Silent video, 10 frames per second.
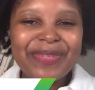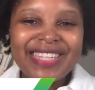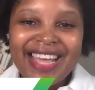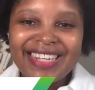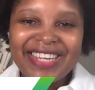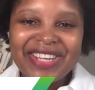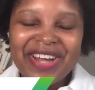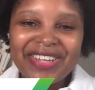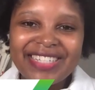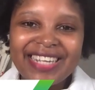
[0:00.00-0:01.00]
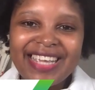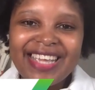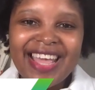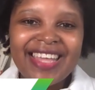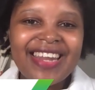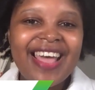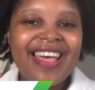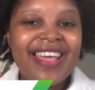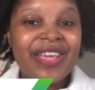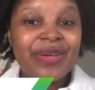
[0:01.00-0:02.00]
Mutale Nkonde, and
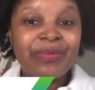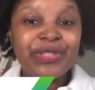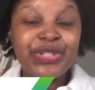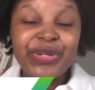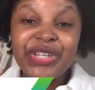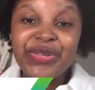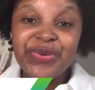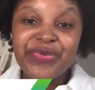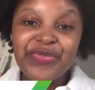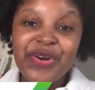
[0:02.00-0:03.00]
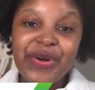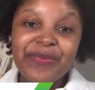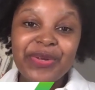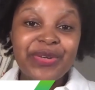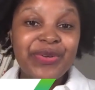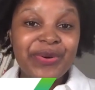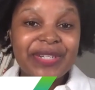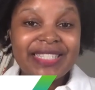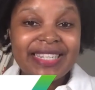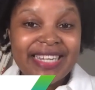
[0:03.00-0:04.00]
I am joining you from New
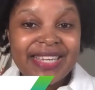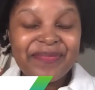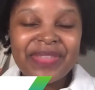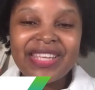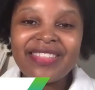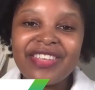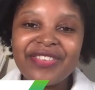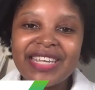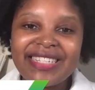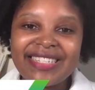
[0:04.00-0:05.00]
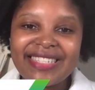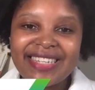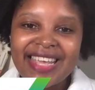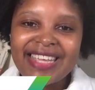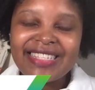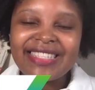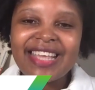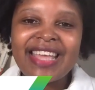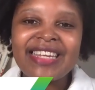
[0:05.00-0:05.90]
York City in the United States.